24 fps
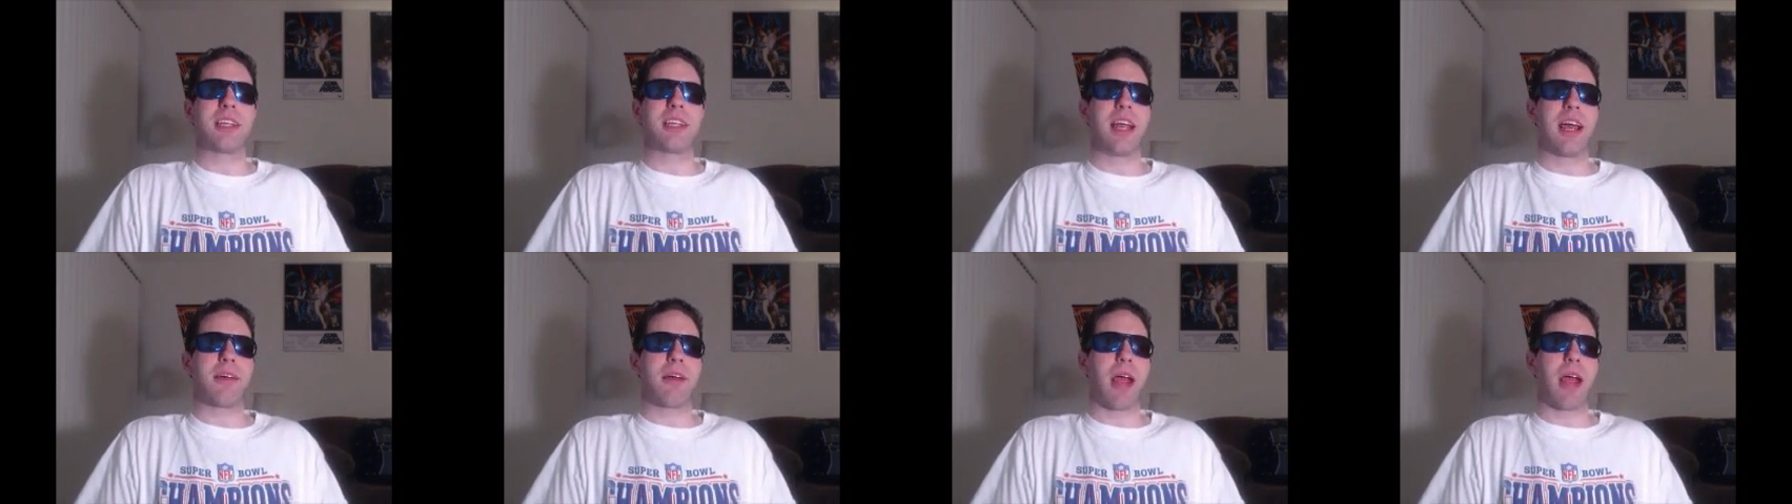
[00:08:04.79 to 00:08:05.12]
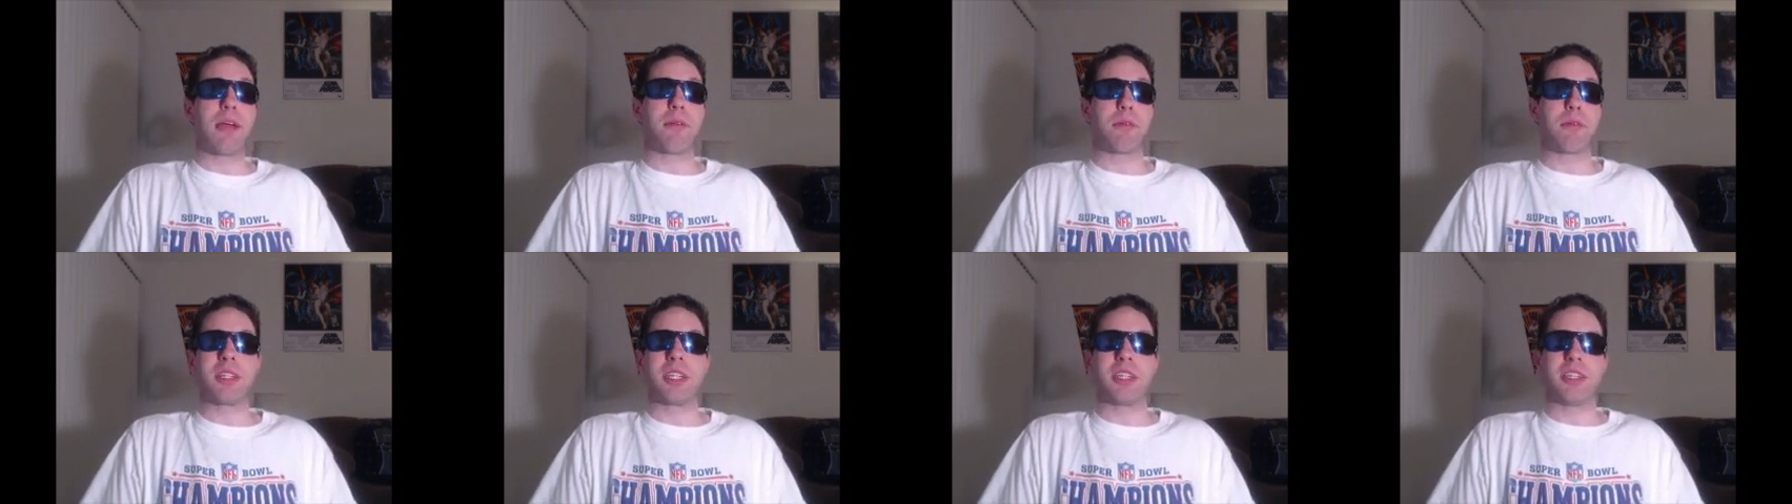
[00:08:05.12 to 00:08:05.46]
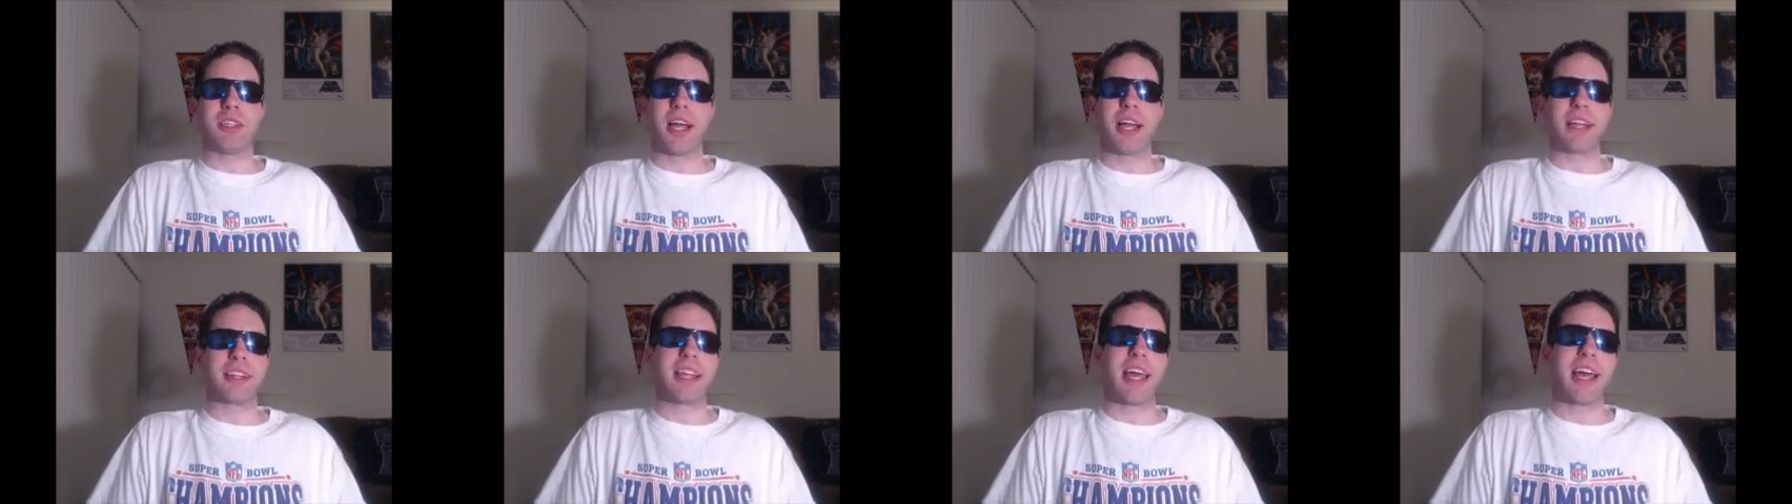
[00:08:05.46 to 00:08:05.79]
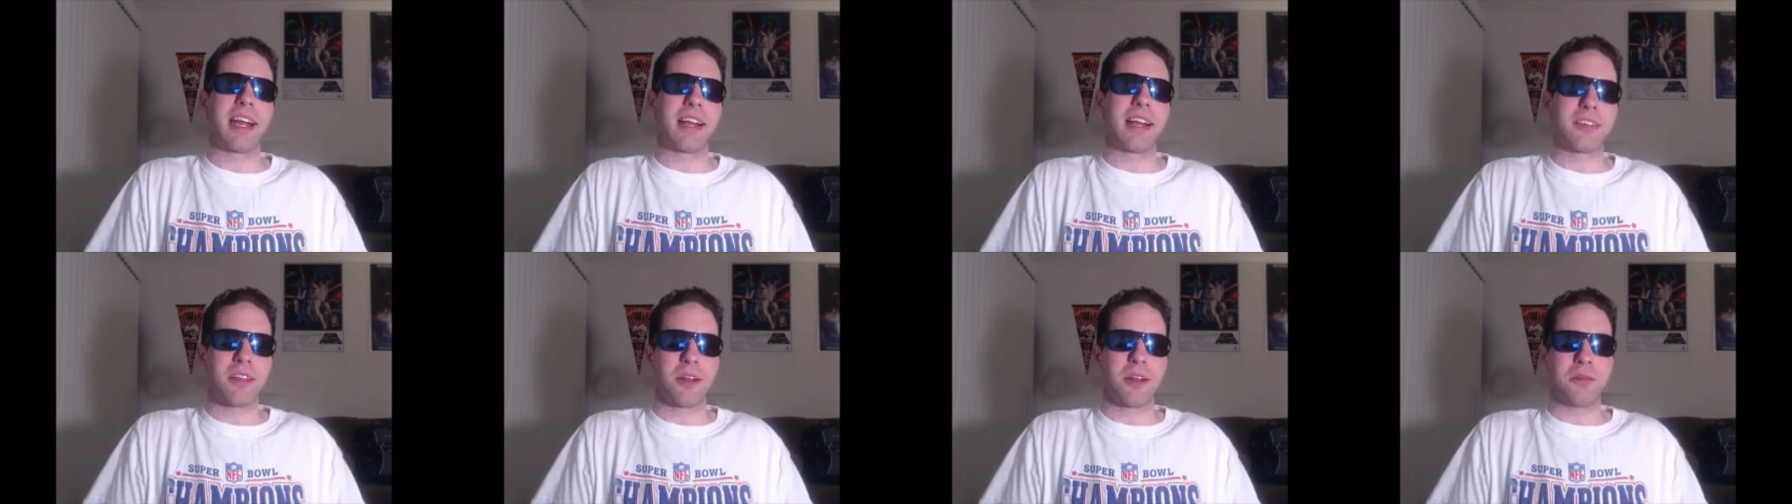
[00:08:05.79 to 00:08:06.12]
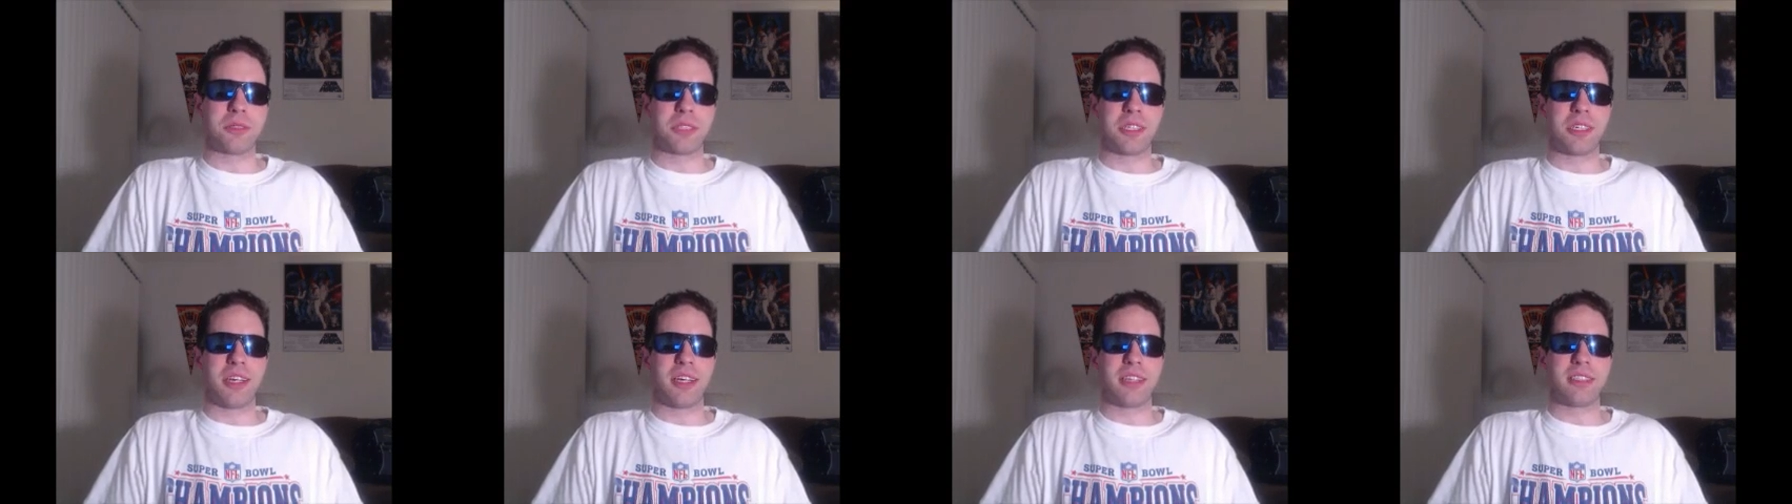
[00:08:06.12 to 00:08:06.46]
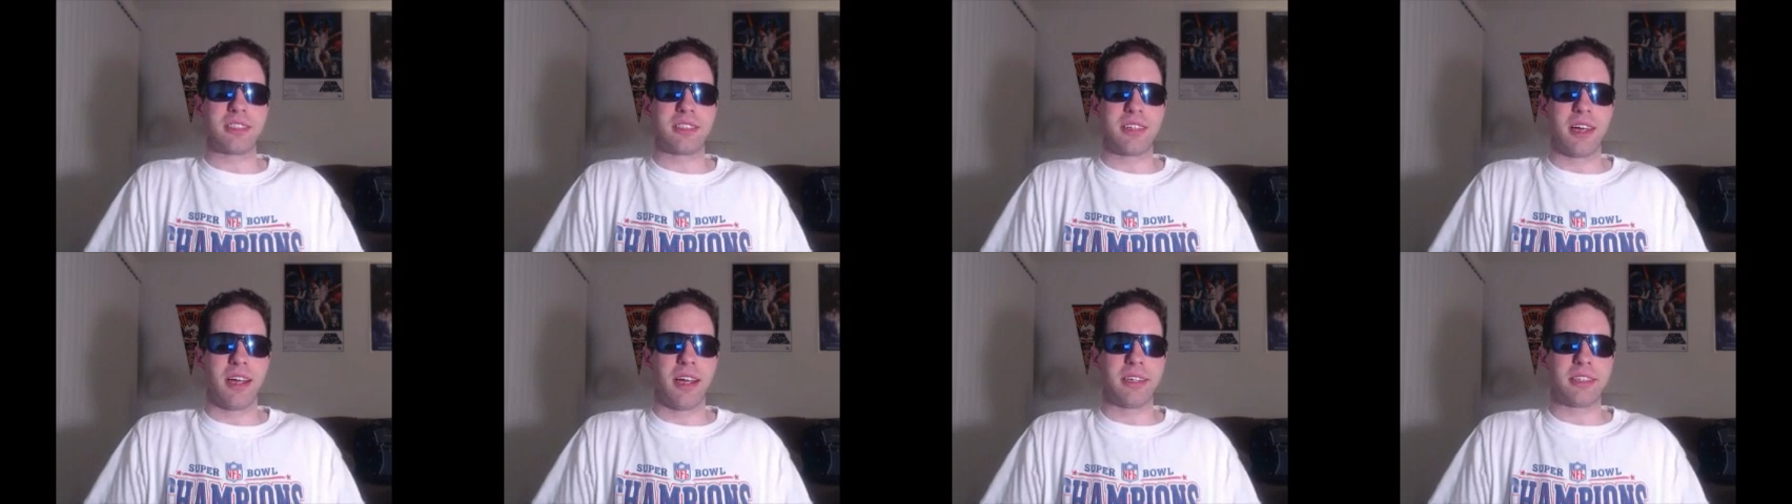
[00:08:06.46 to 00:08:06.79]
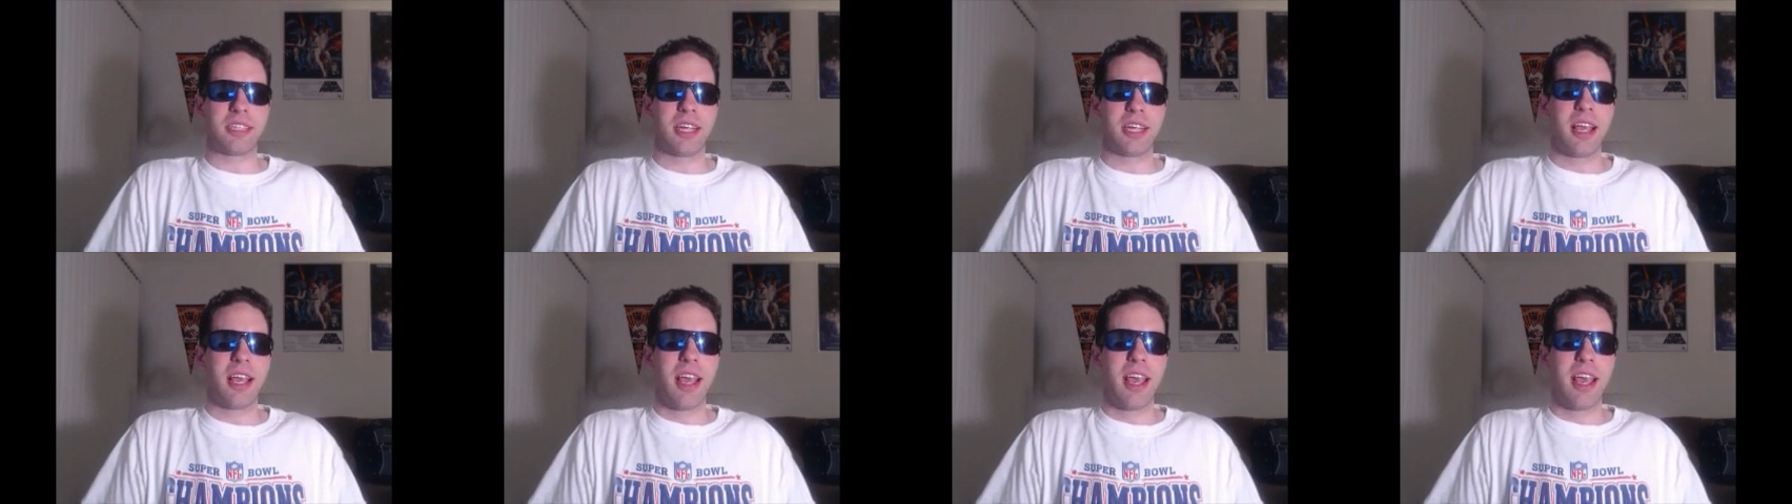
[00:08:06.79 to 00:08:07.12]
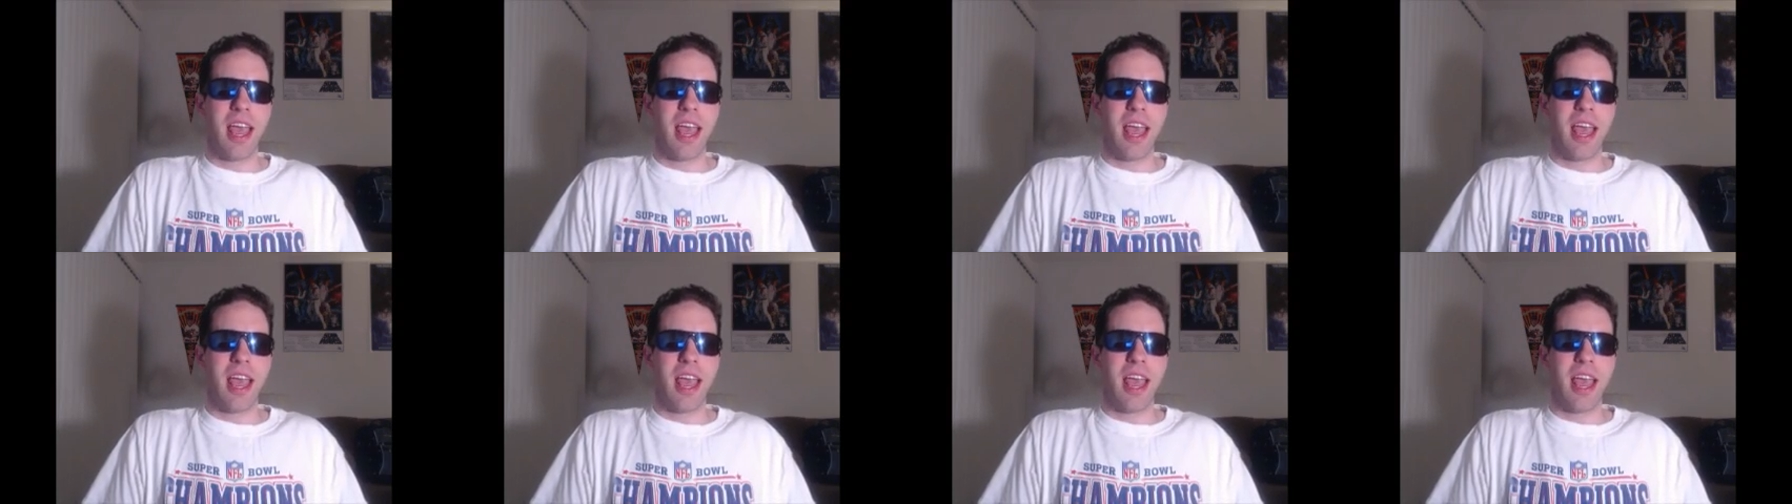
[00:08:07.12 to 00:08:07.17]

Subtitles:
And I really liked that. I thought it was a nice touch.